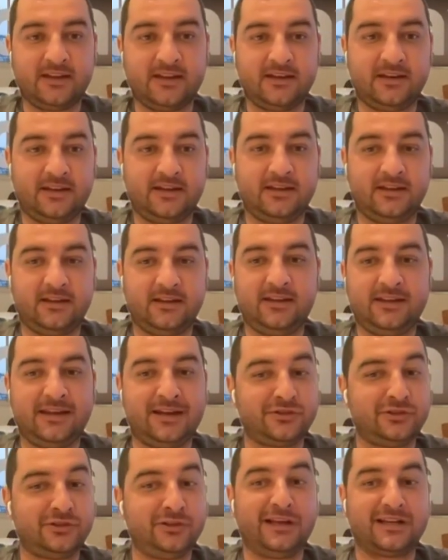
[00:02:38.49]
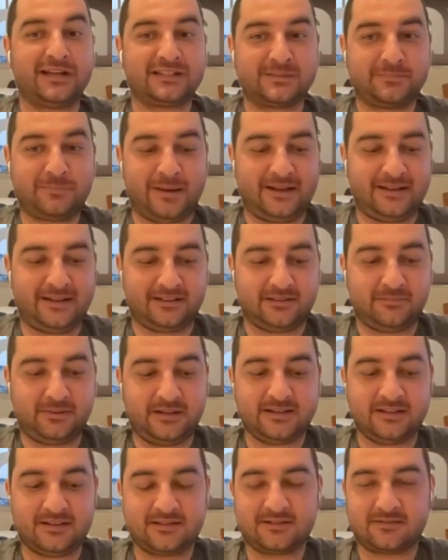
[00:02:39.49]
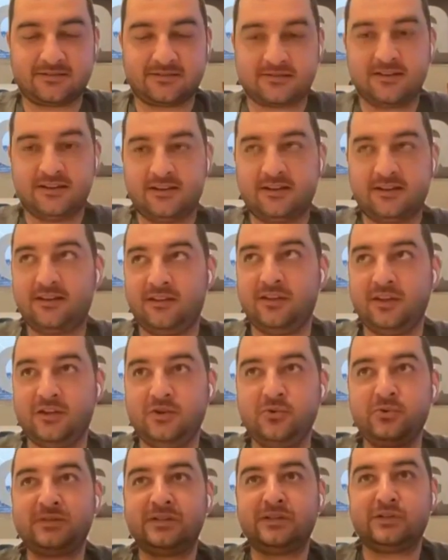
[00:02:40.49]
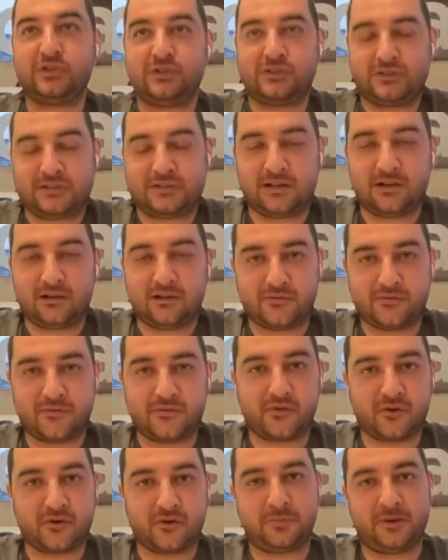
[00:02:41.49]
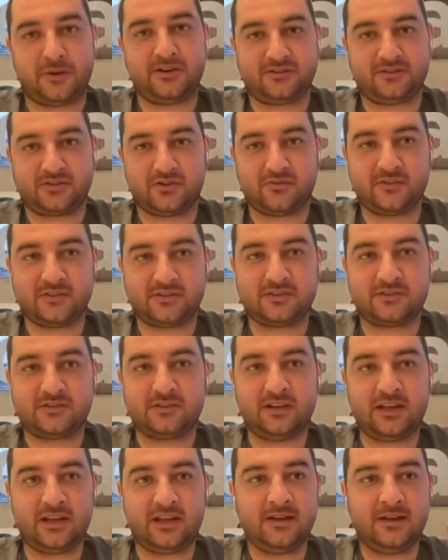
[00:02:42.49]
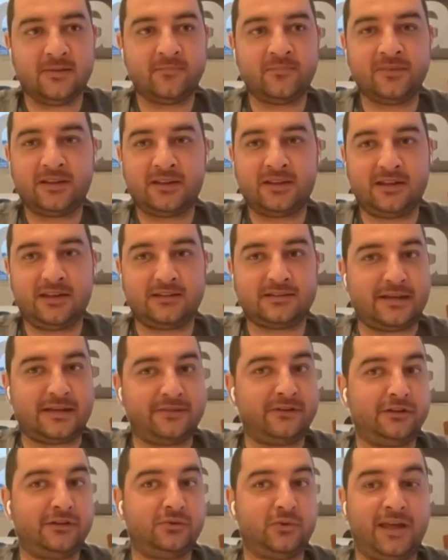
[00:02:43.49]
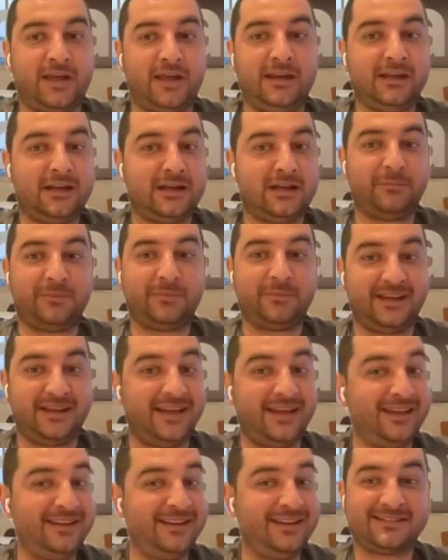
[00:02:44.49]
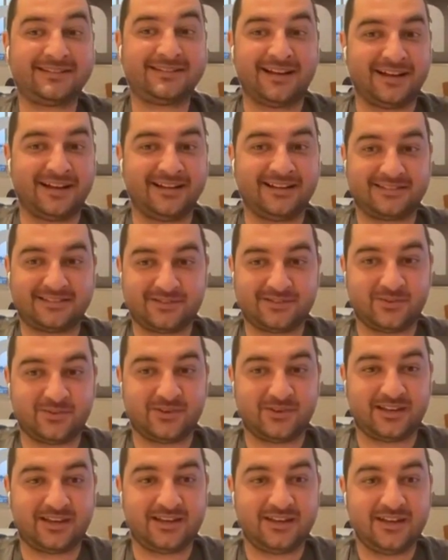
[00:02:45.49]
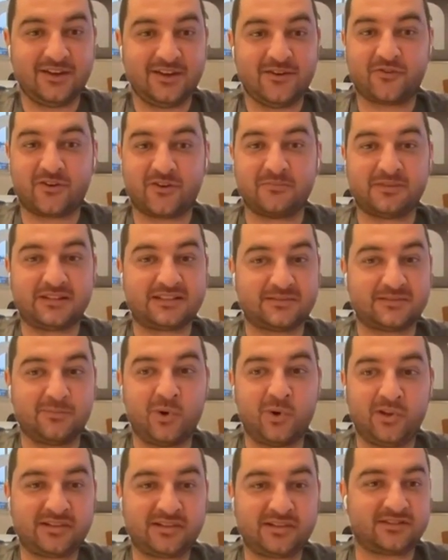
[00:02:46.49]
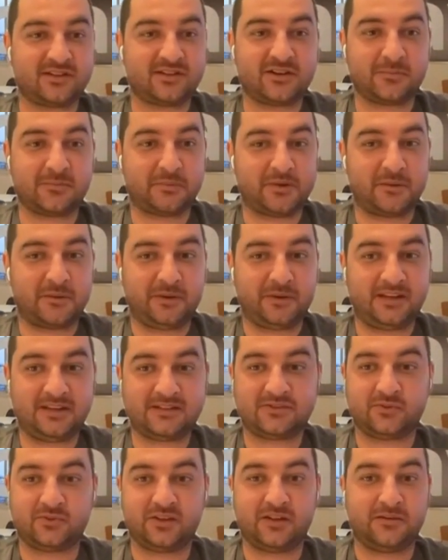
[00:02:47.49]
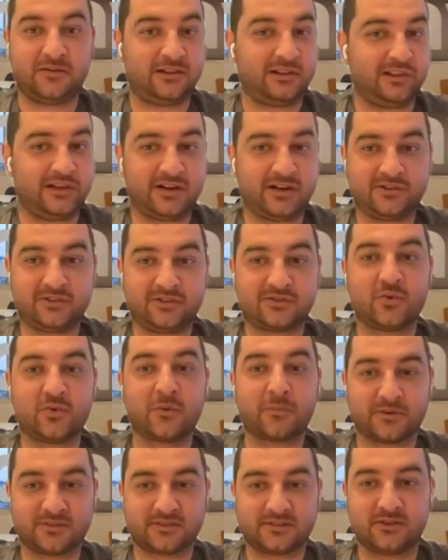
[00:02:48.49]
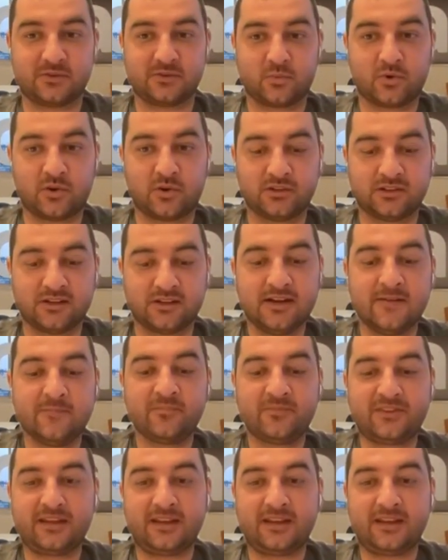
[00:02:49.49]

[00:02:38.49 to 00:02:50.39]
and it actually expanded because the usage itself of third-party services today is evident to any company, any size, okay? From the smallest startup companies to the largest corporates in the world,